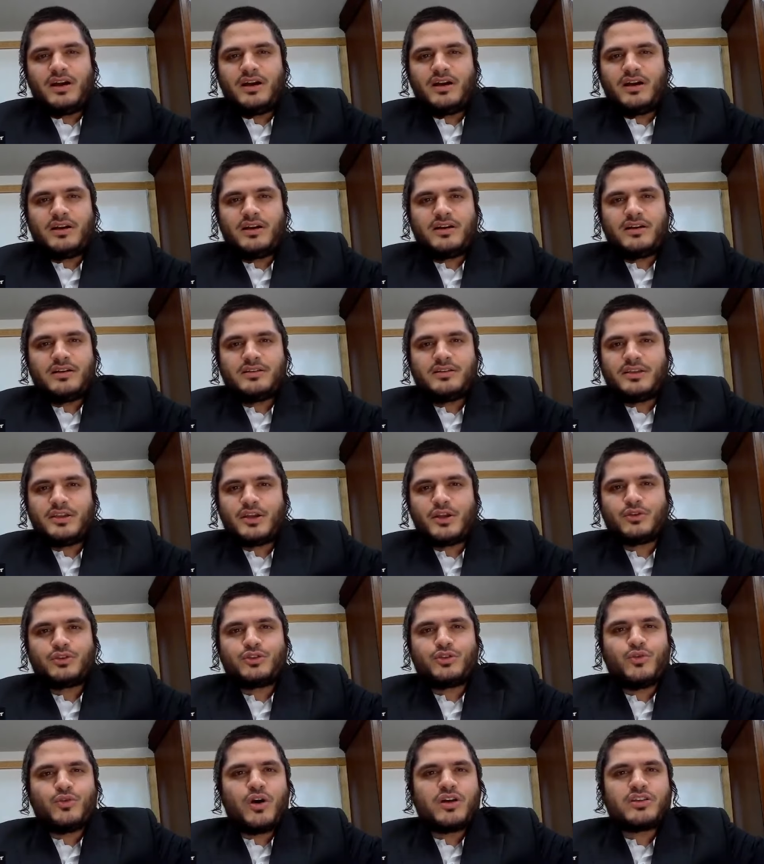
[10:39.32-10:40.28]
uh, you
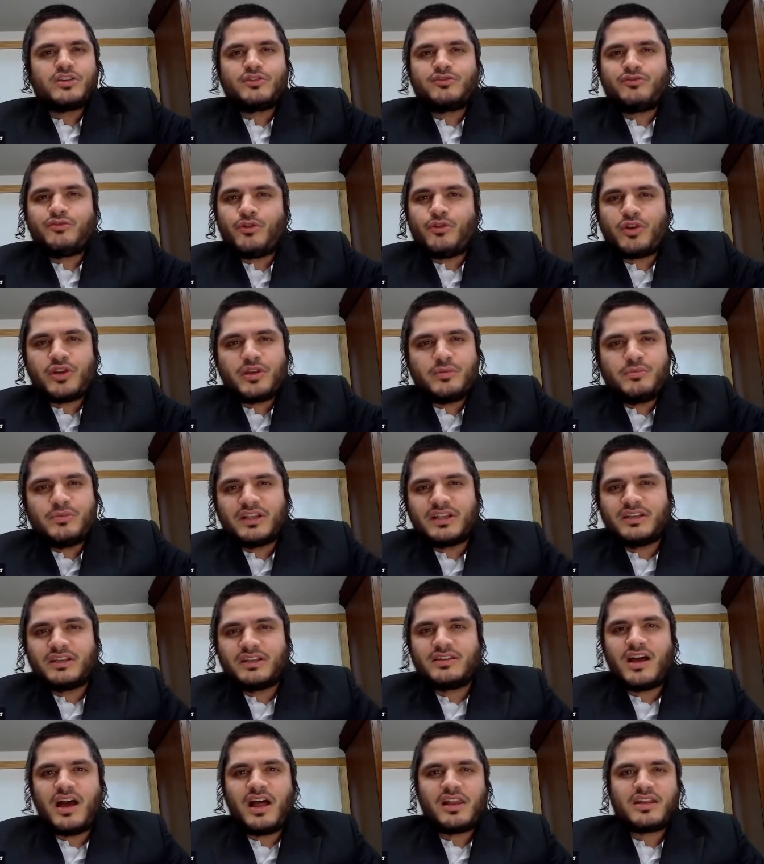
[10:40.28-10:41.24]
know, $240
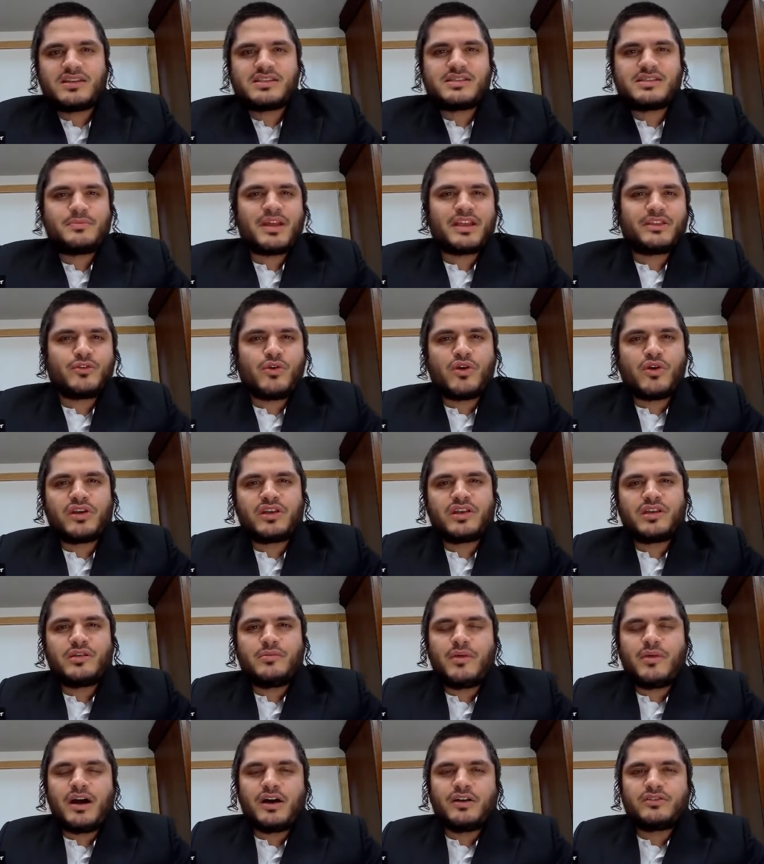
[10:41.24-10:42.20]
million. I'm not
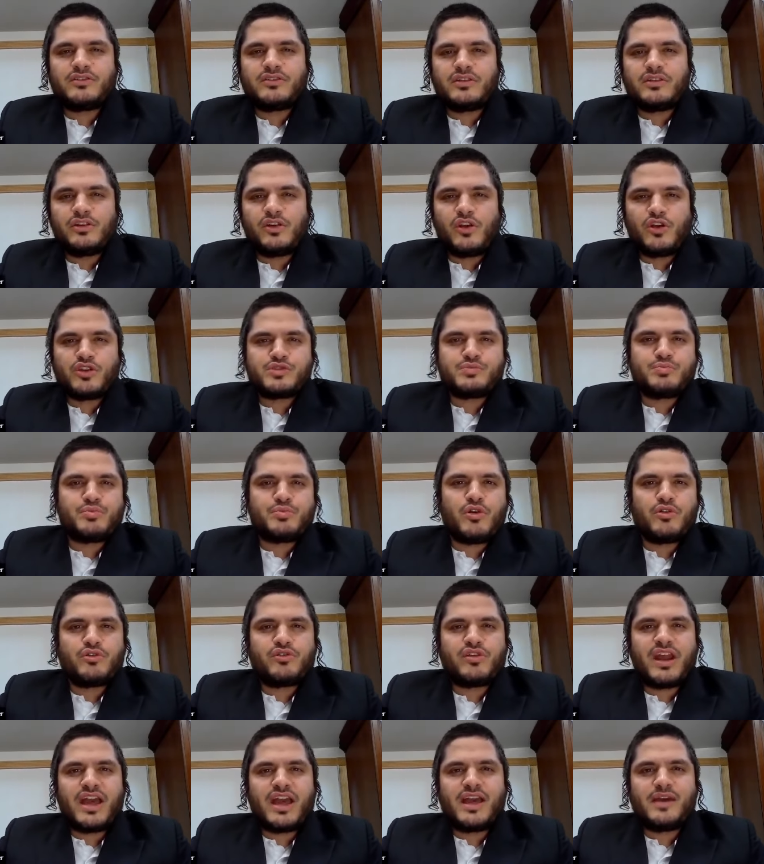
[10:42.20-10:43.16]
talking about the launch
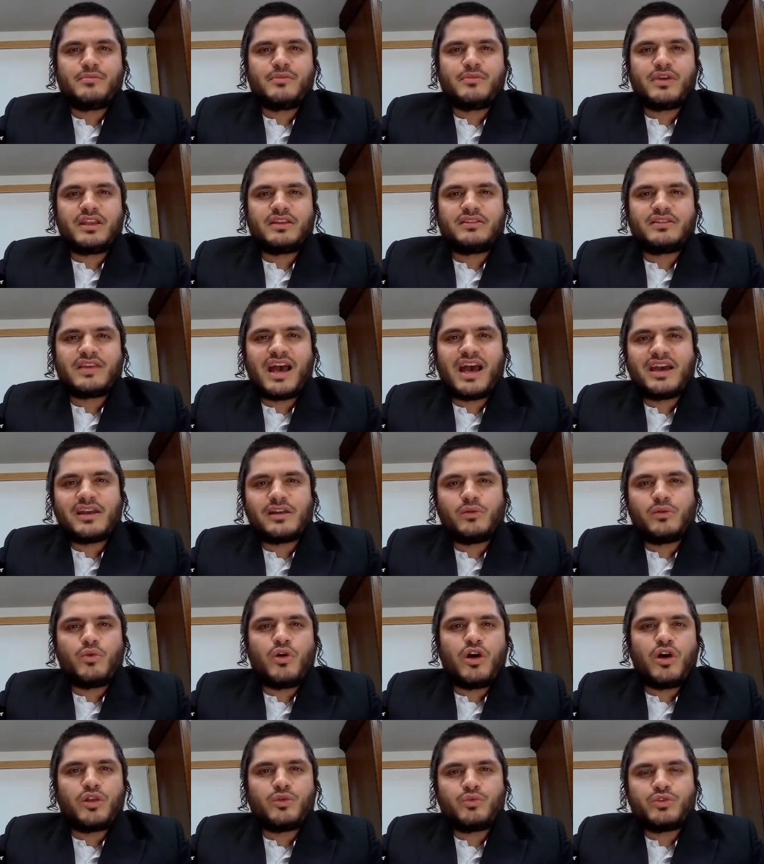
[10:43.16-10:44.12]
program and
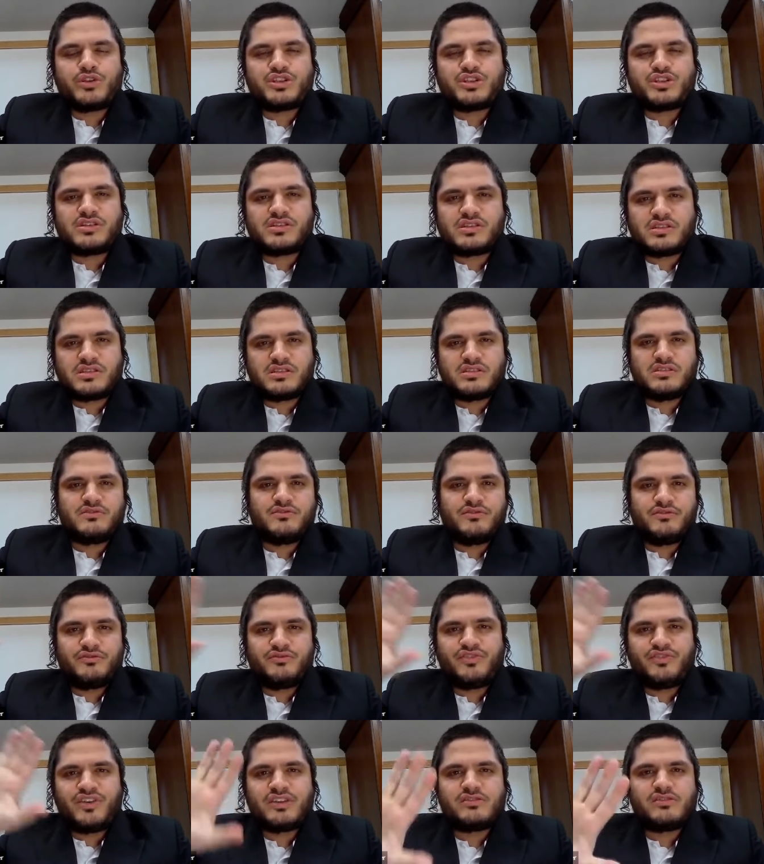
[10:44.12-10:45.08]
Title I, which is
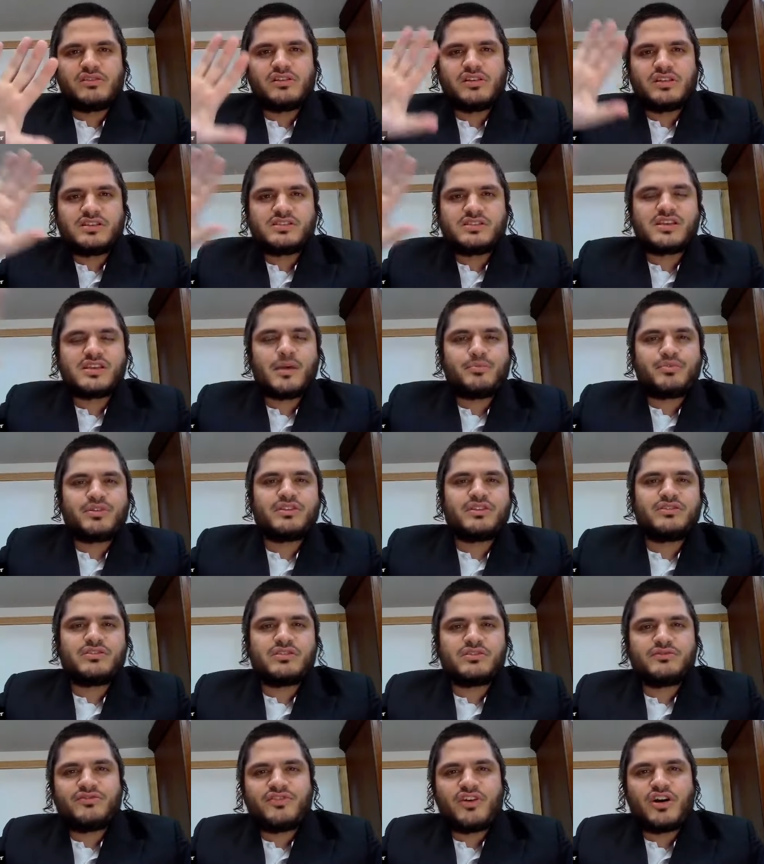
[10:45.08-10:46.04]
federally
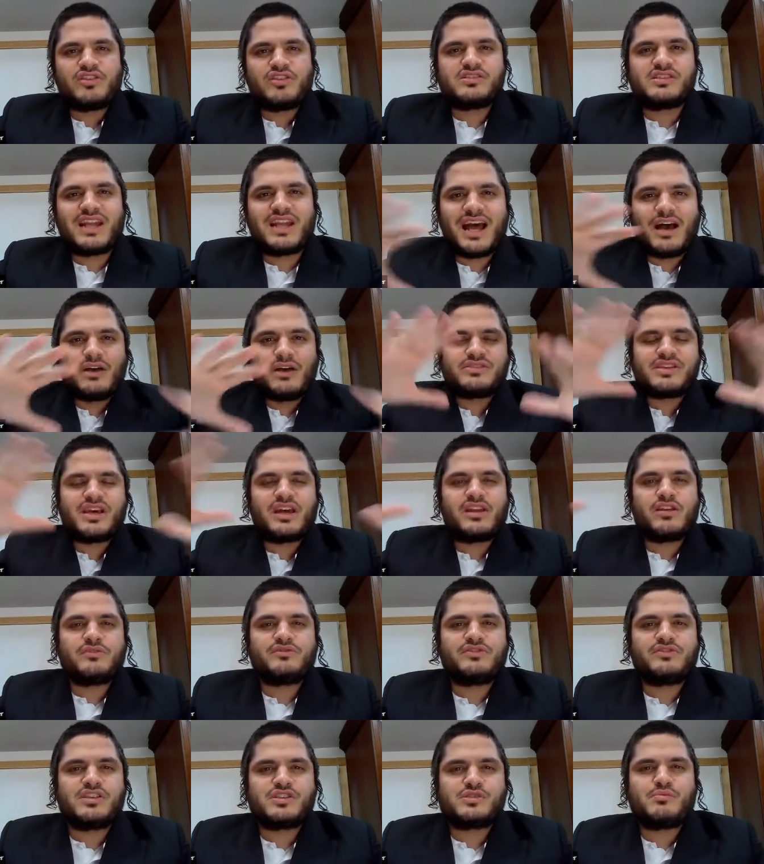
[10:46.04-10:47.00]
separate funds and
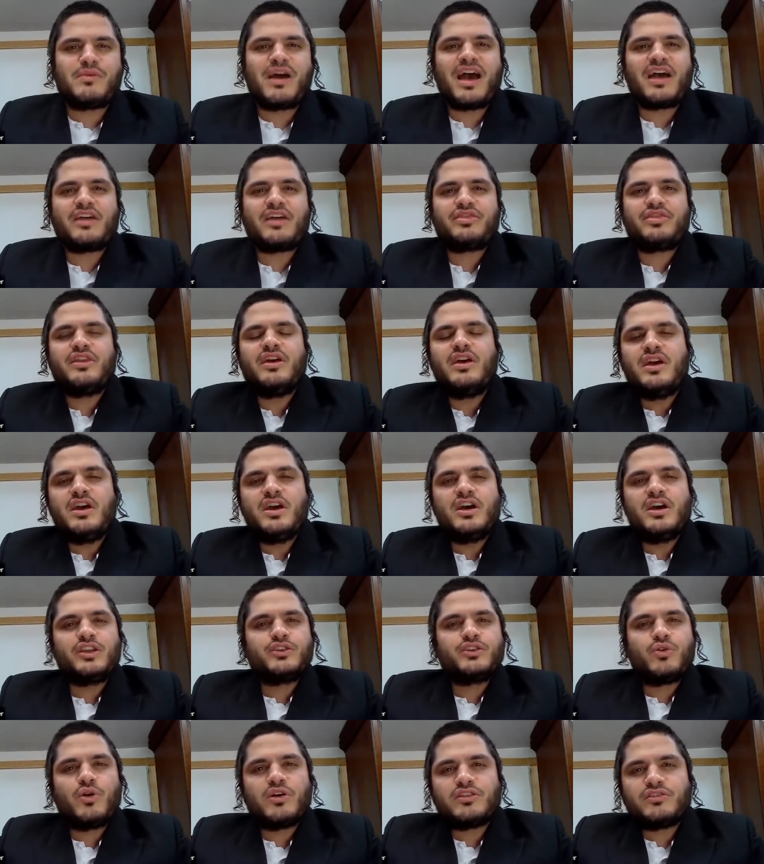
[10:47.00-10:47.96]
outside of this math,
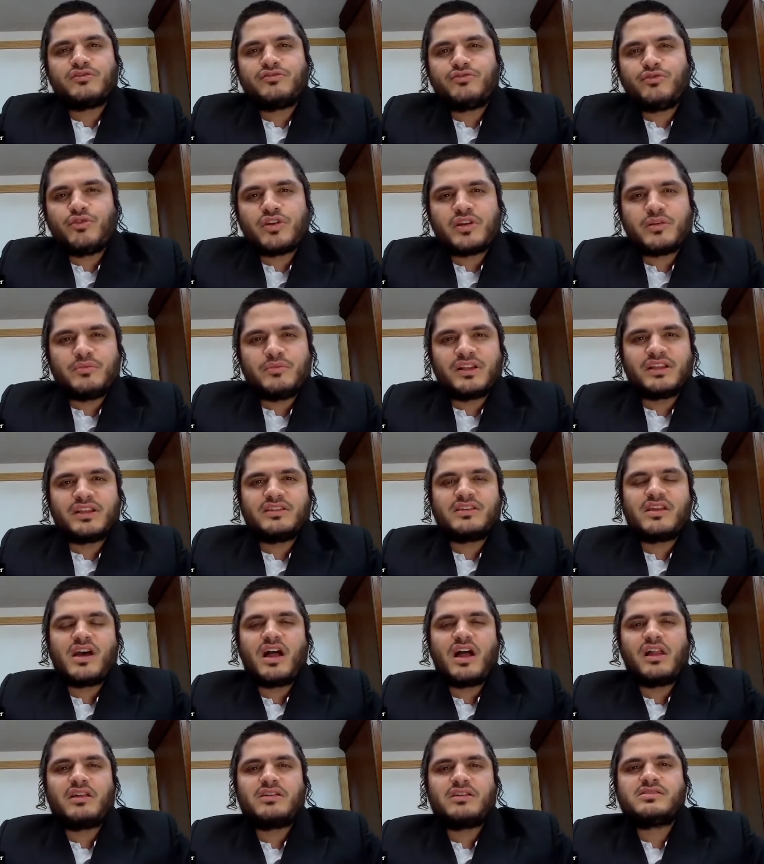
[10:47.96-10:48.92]
$240
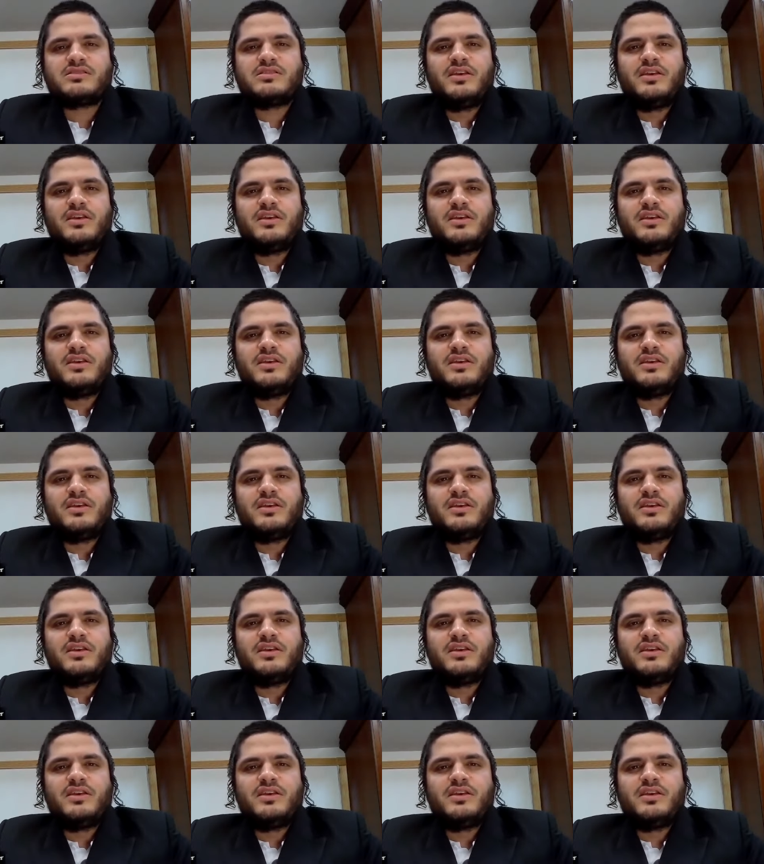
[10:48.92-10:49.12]
million.